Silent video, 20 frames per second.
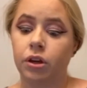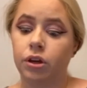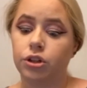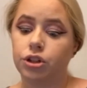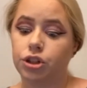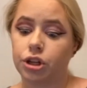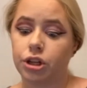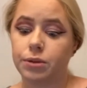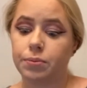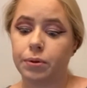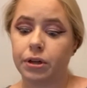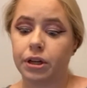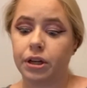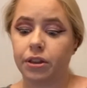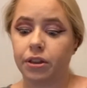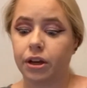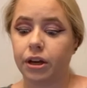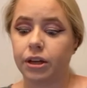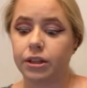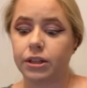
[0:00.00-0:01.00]
Just beneath
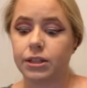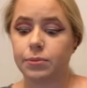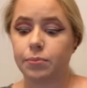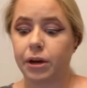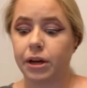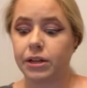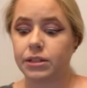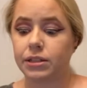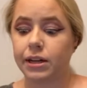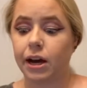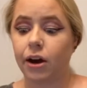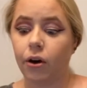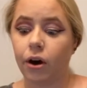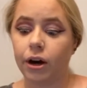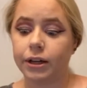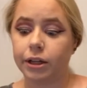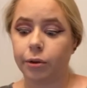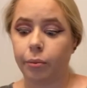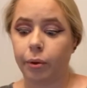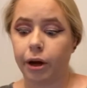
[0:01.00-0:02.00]
it, in the space now
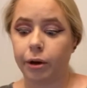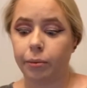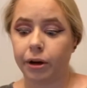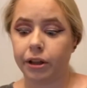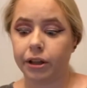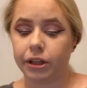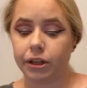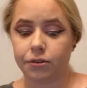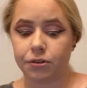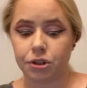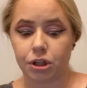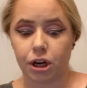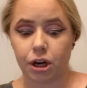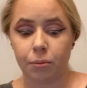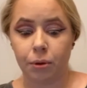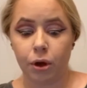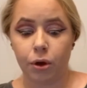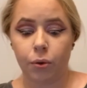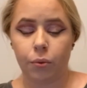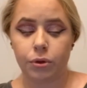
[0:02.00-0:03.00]
occupied by the gift shop,
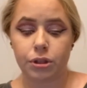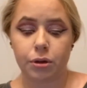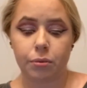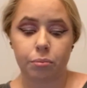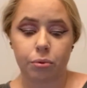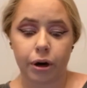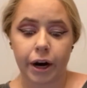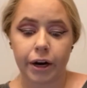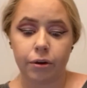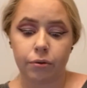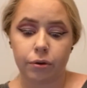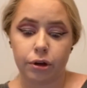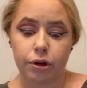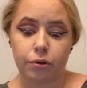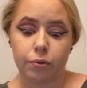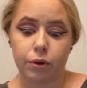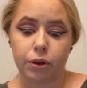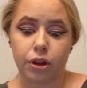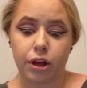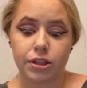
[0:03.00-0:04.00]
was a bright room
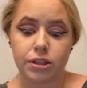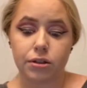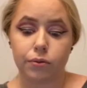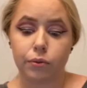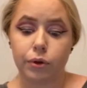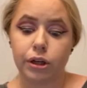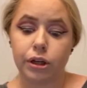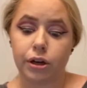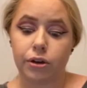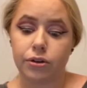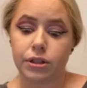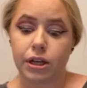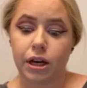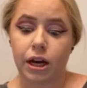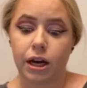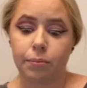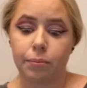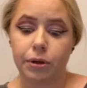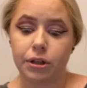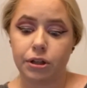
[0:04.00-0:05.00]
with lots of windows that
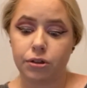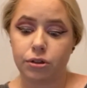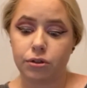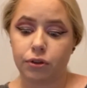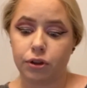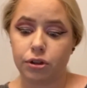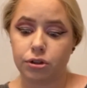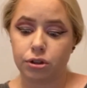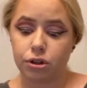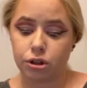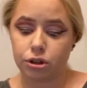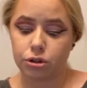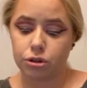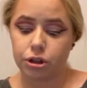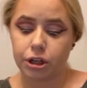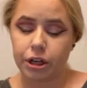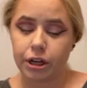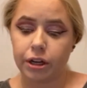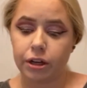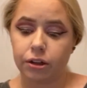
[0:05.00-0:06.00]
had been used for
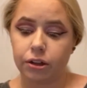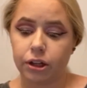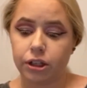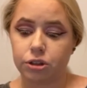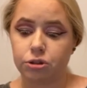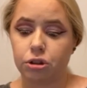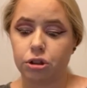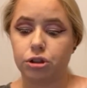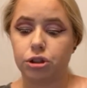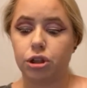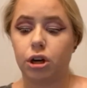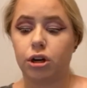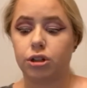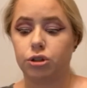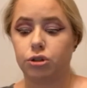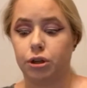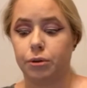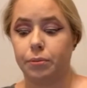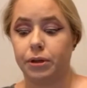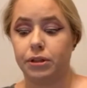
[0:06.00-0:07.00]
surgery and electric shock
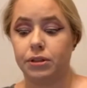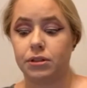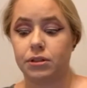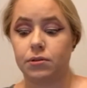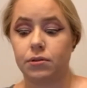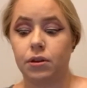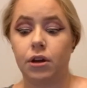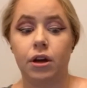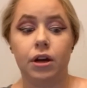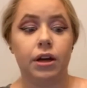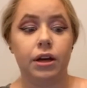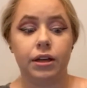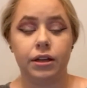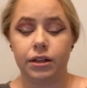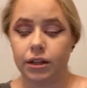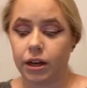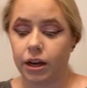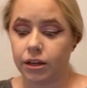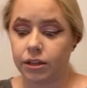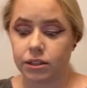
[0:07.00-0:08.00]
treatments.
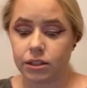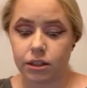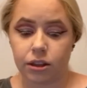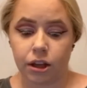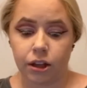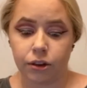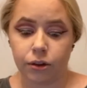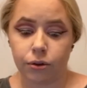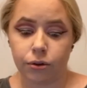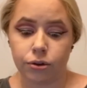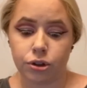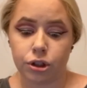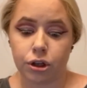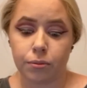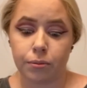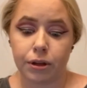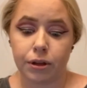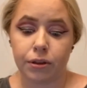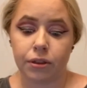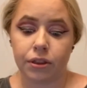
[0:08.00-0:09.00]
Yes, thought the old
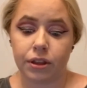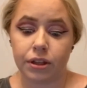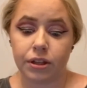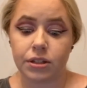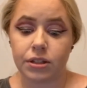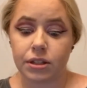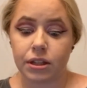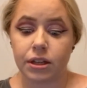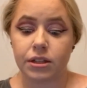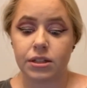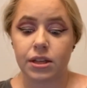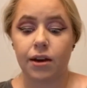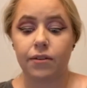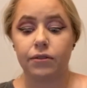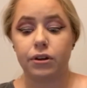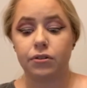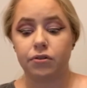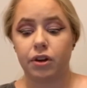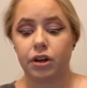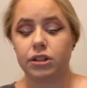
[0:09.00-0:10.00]
gentleman, these things have an
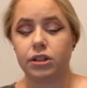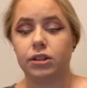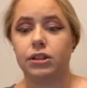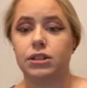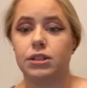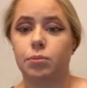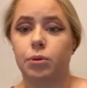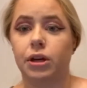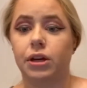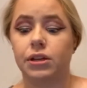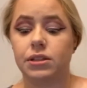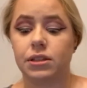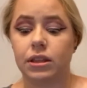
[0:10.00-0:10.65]
effect on this place.